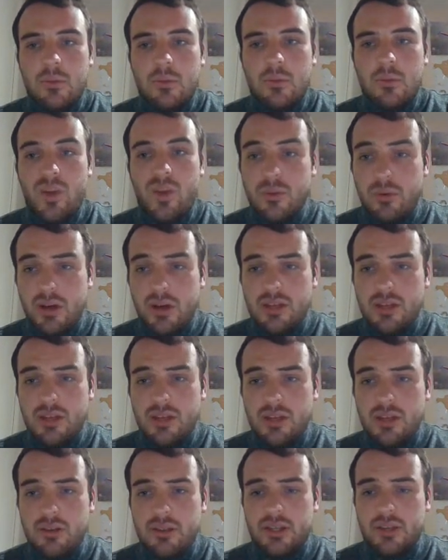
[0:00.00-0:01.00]
When you are
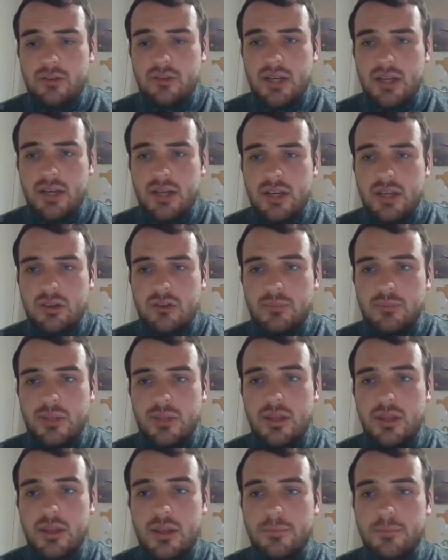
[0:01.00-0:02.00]
using another aerodrome,
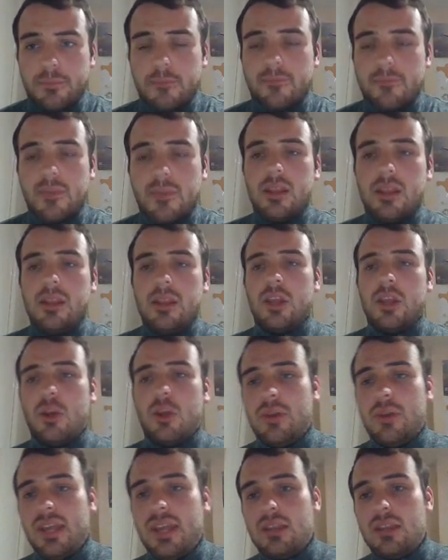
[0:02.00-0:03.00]

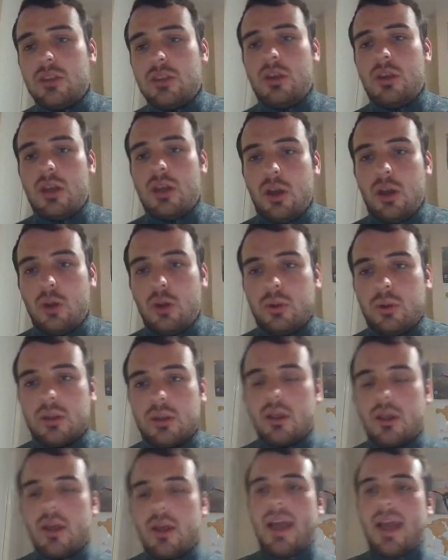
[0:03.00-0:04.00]
you need to know
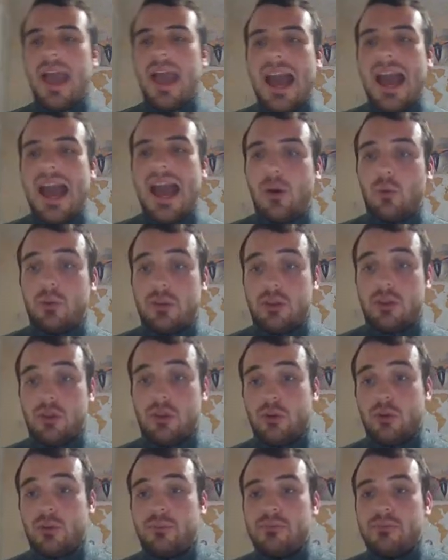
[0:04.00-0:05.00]
how
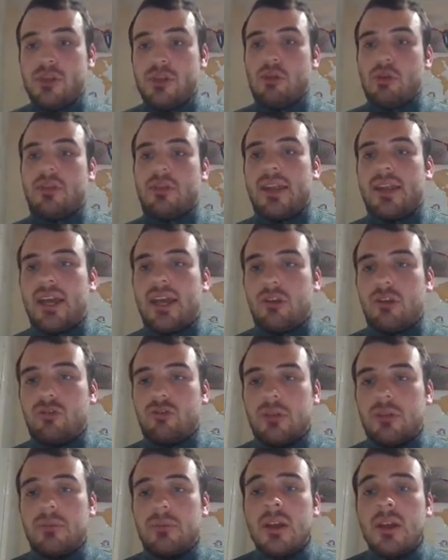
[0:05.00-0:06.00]
to use that
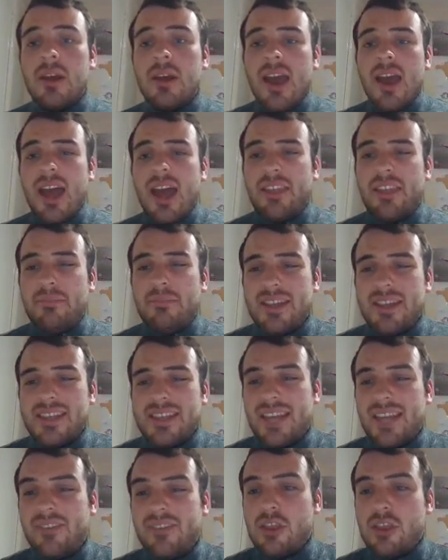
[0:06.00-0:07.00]
aerodrome, and
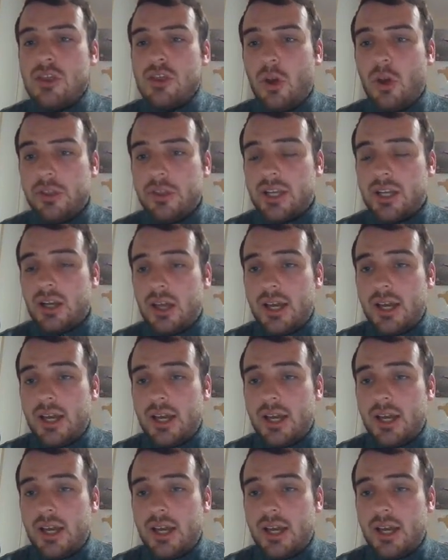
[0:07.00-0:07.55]
especially if it's not a